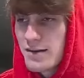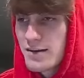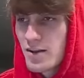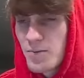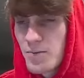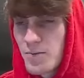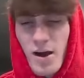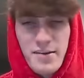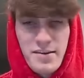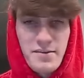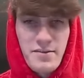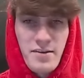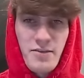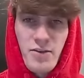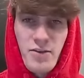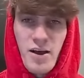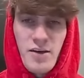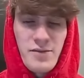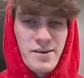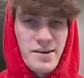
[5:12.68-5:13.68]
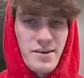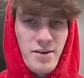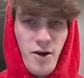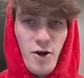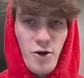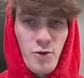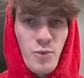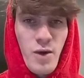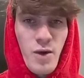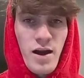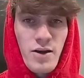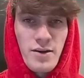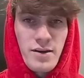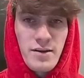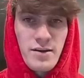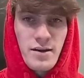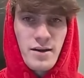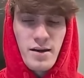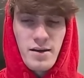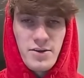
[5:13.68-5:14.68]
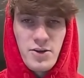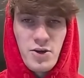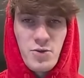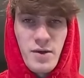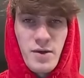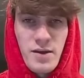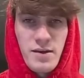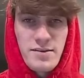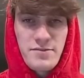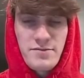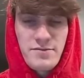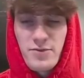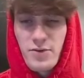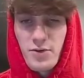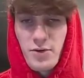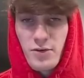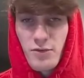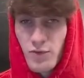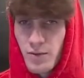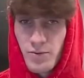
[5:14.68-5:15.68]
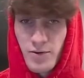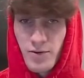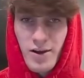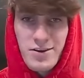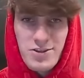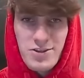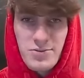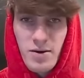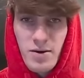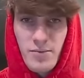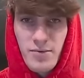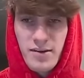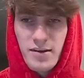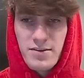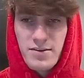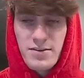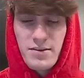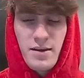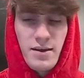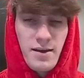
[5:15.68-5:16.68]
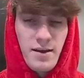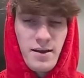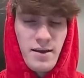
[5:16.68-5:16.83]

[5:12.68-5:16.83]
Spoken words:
So the process of love is hardwired into humans for reproduction purposes.